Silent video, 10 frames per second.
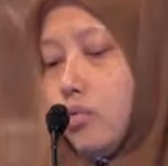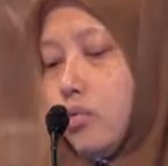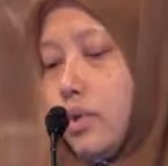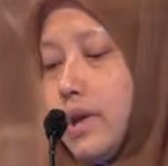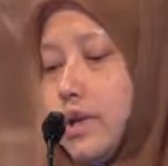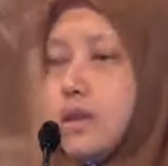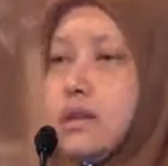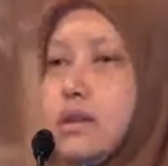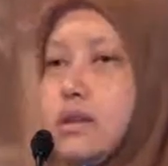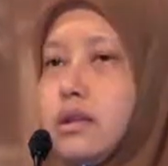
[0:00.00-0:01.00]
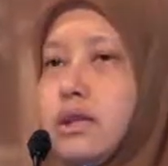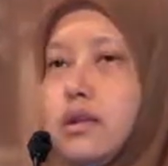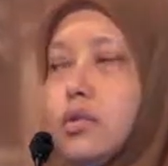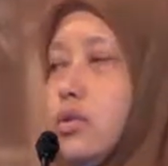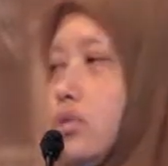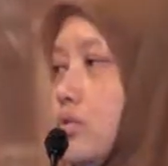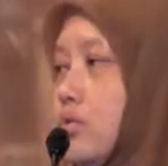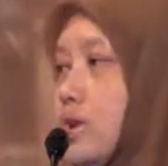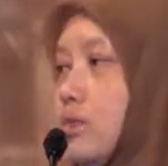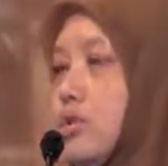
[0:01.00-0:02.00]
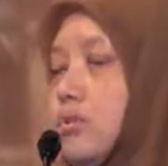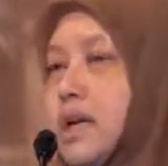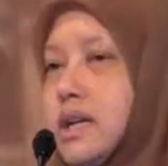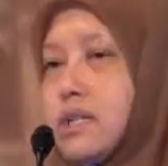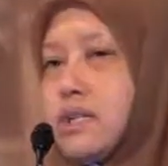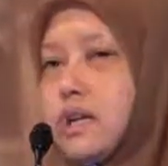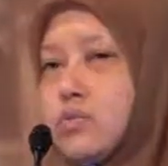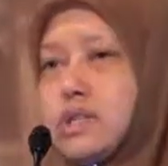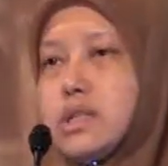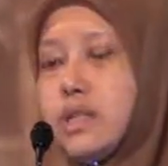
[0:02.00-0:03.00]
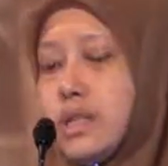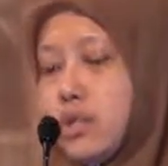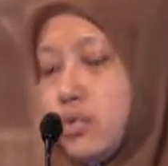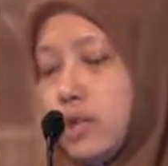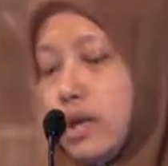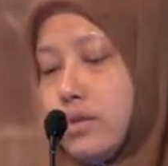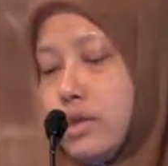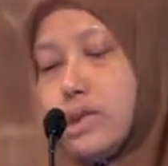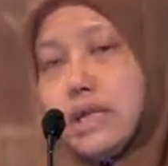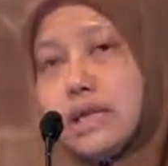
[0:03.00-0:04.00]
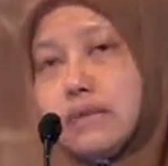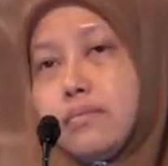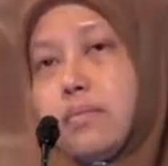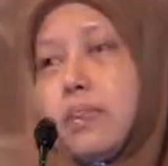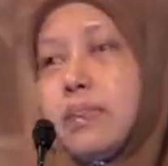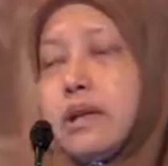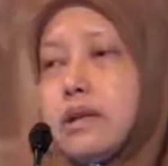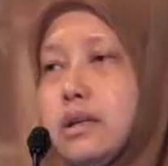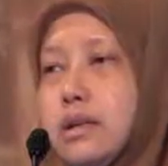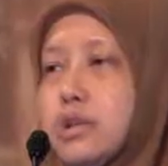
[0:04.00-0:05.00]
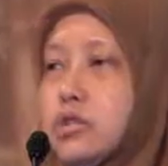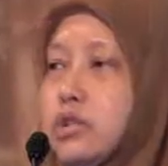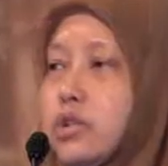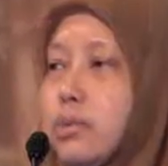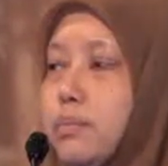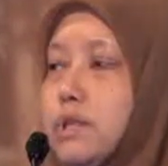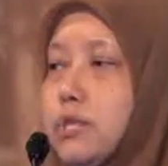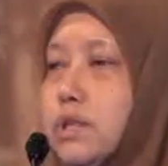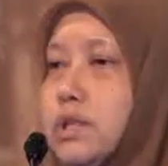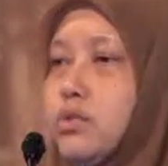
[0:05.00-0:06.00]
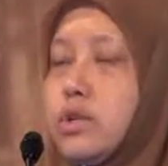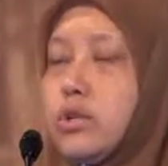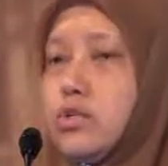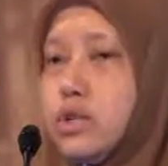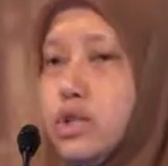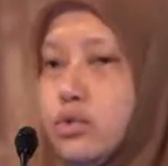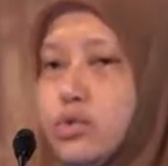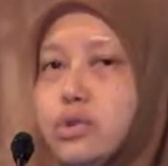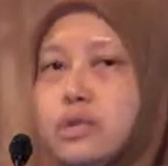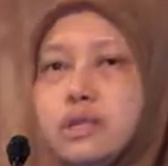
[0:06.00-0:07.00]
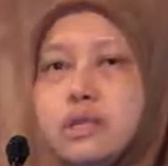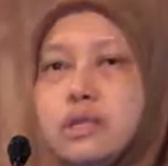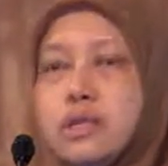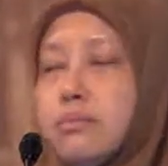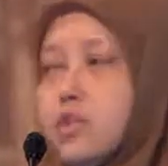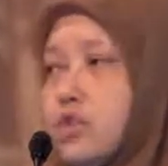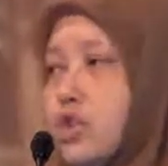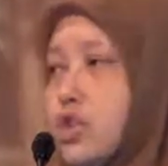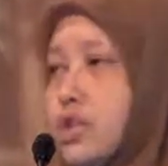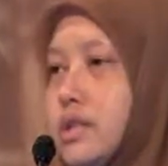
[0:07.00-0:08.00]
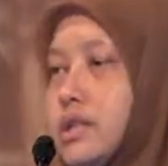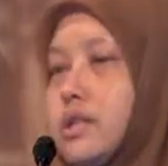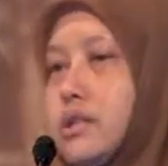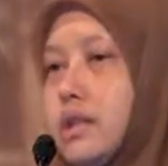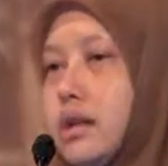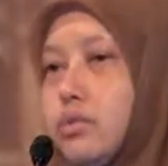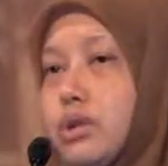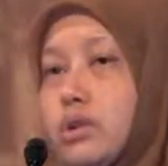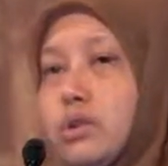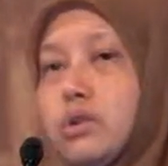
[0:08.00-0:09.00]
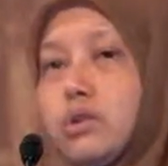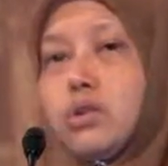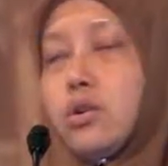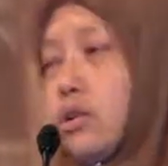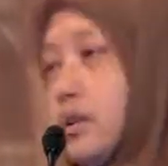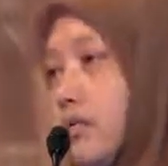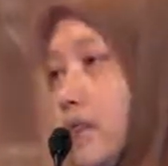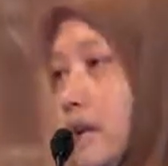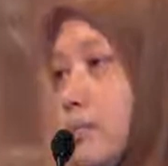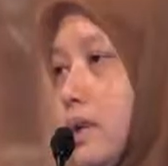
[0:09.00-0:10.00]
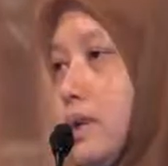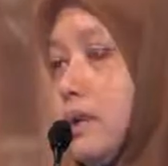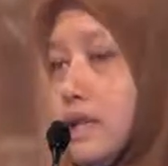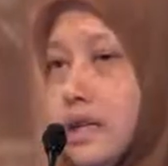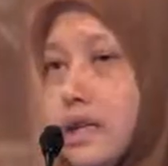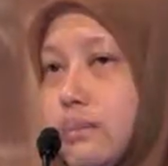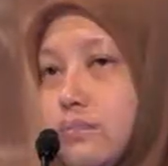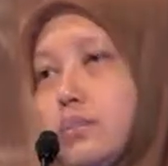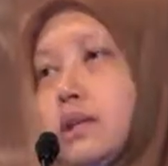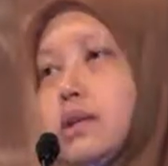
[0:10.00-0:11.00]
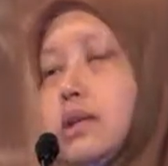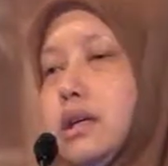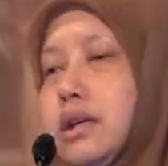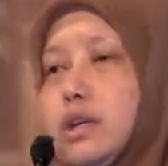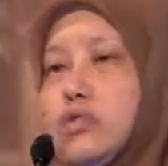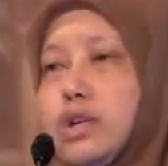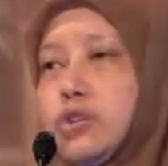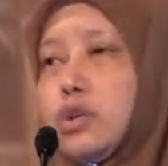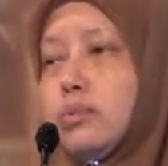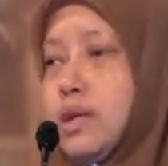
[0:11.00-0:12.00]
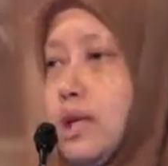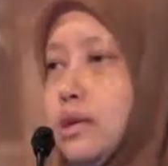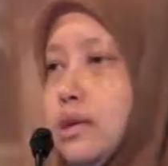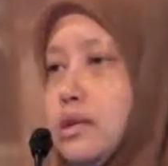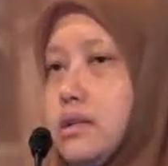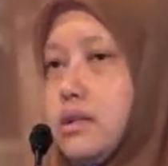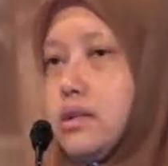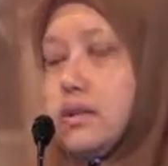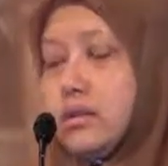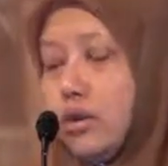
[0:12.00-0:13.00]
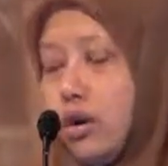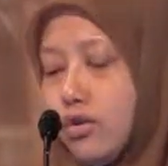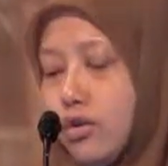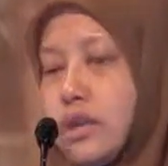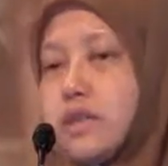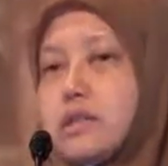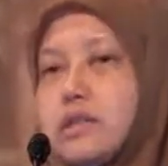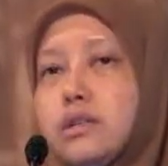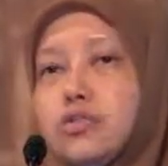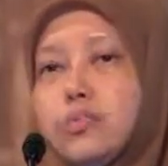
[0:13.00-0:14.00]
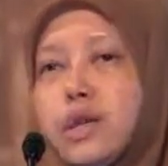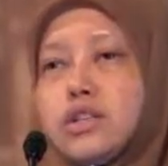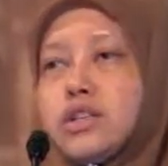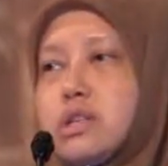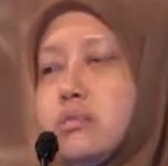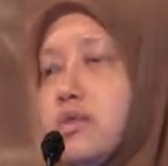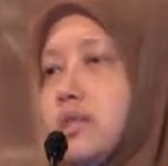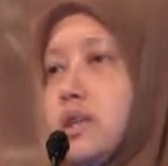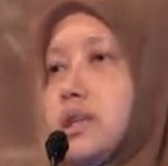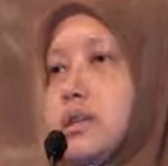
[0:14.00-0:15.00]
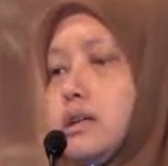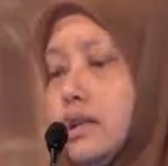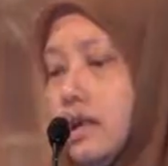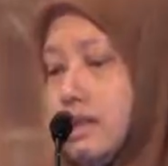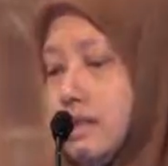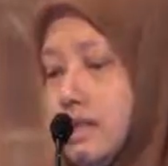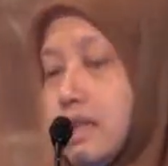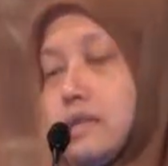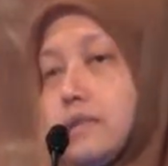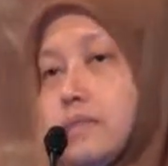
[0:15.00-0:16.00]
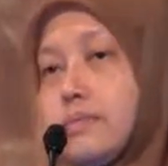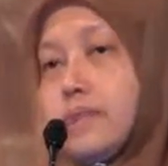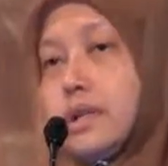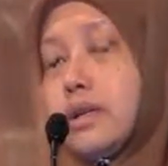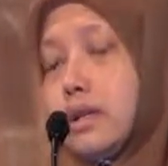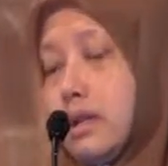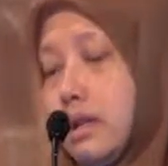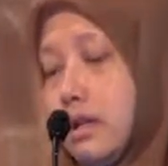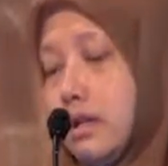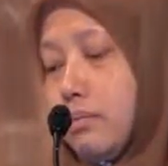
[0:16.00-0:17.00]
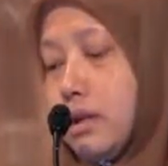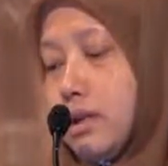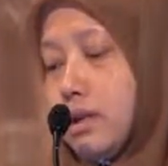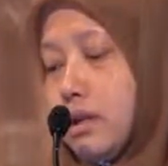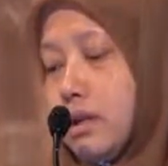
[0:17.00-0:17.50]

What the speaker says: When the law reform exercise was done in 2010, it took the opportunity to introduce some structures that were not available at the time and tried to update its offerings to match some of the other centers. But